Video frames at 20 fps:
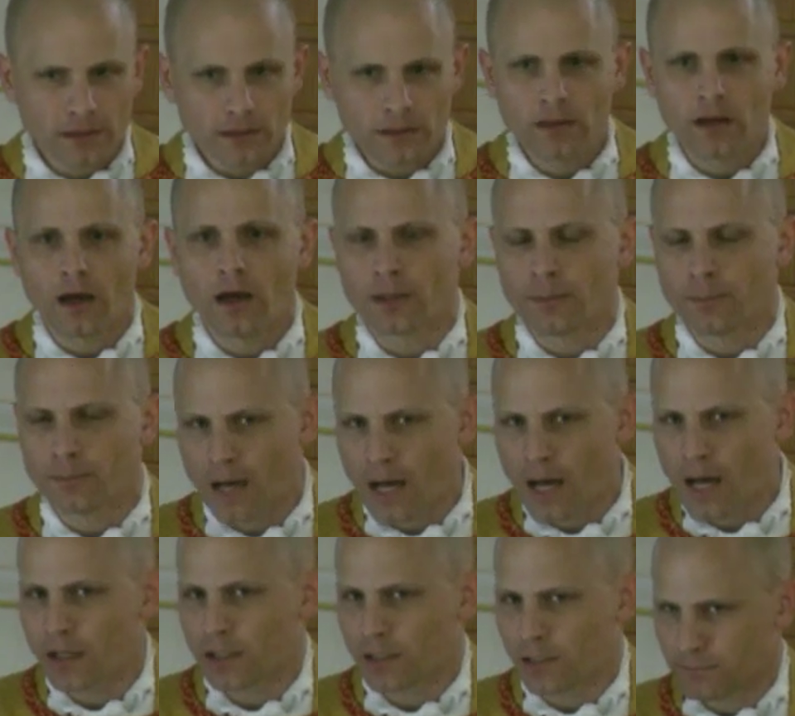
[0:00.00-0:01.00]
Taking on a
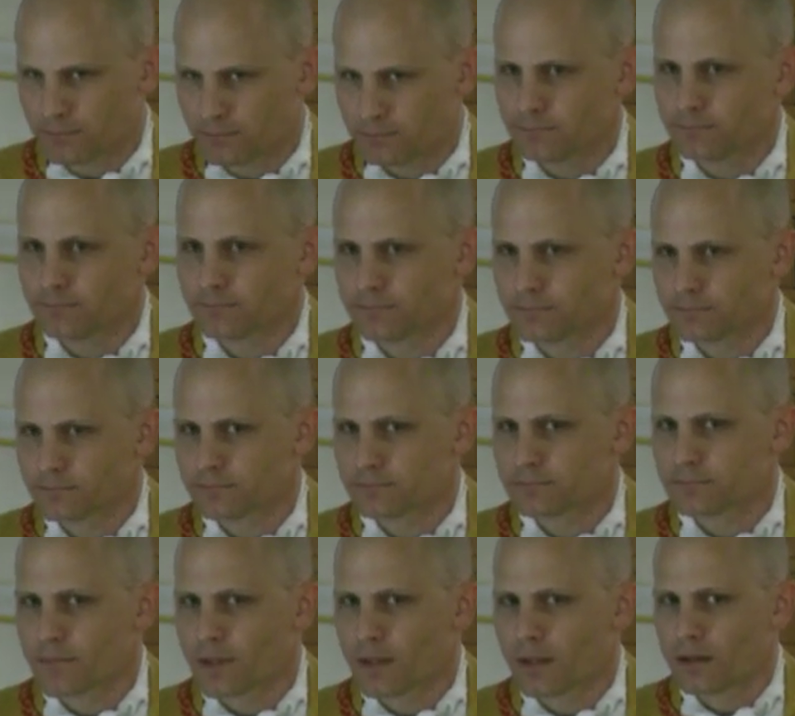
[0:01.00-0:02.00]
body.
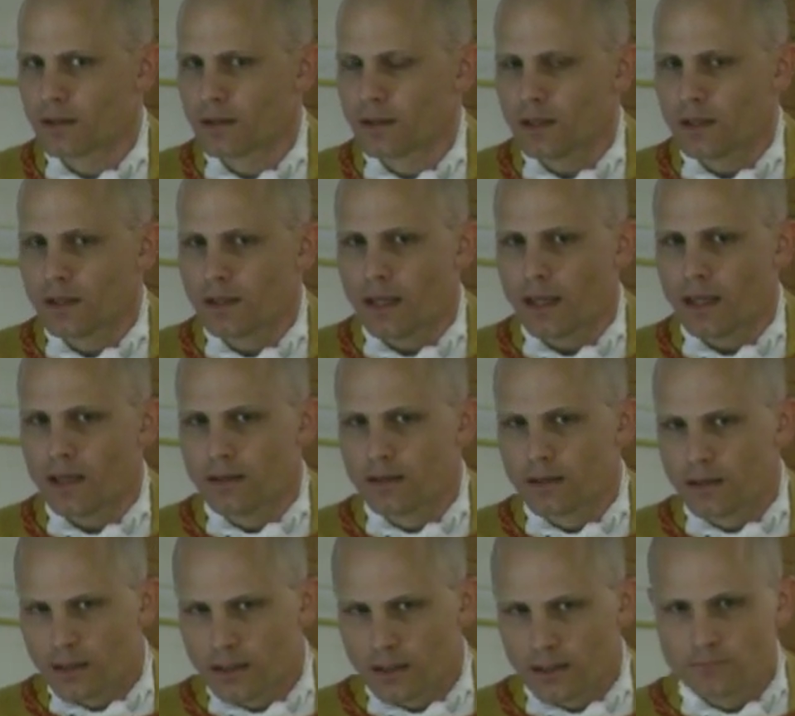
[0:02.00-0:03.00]

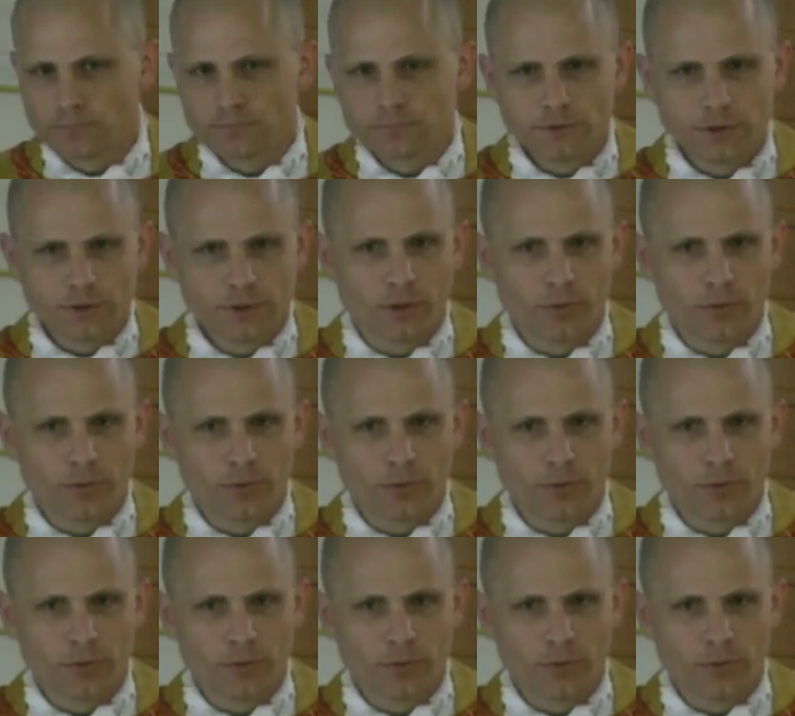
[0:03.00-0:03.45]
And then,